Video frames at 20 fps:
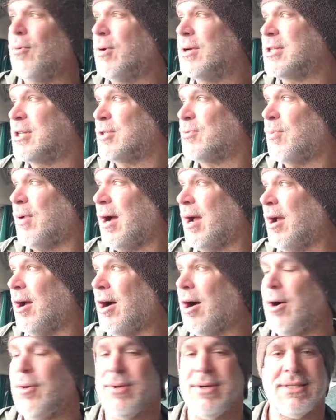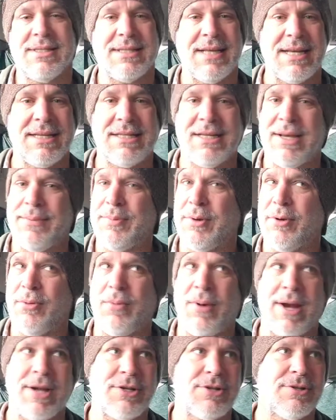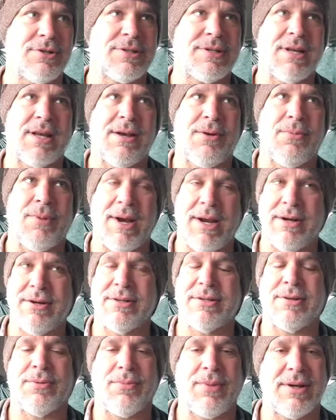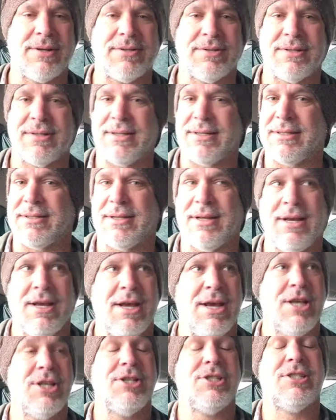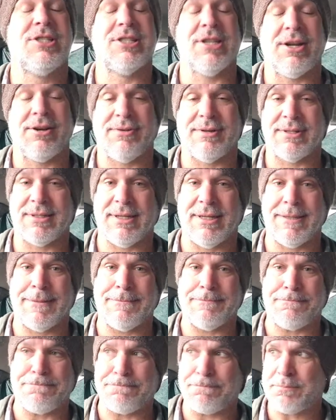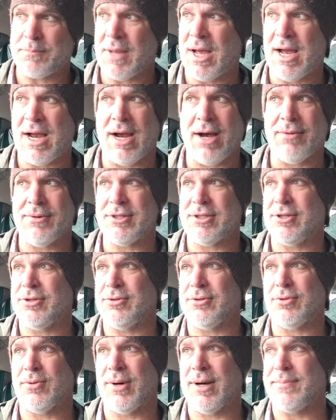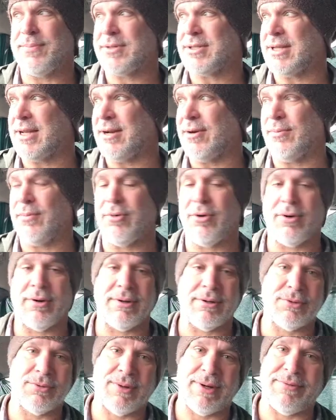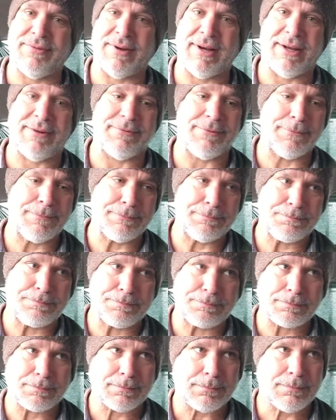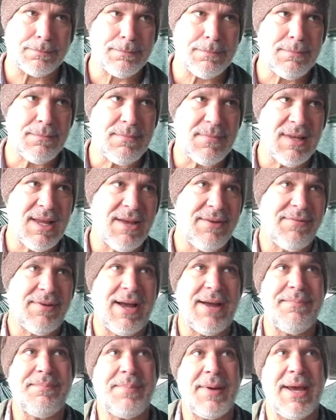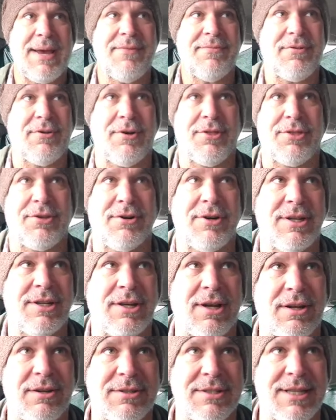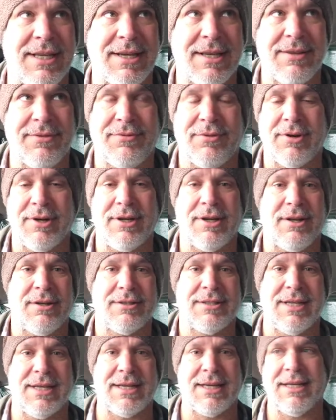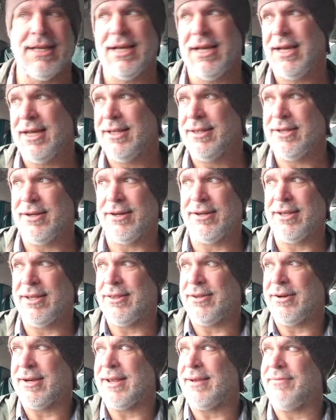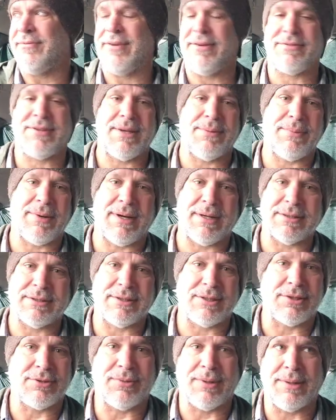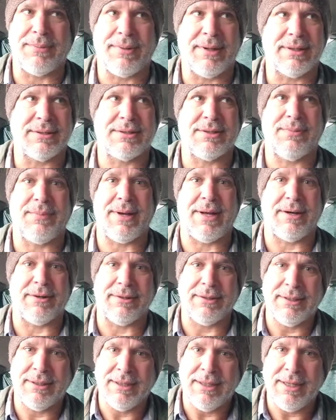Which is why I always say tip your waiters waiters and waitresses generously. I always do 20% or more, 25. If I'm paying for a $30 ticket, $40 ticket, they're, they're getting 15 bucks, 20 bucks, don't matter.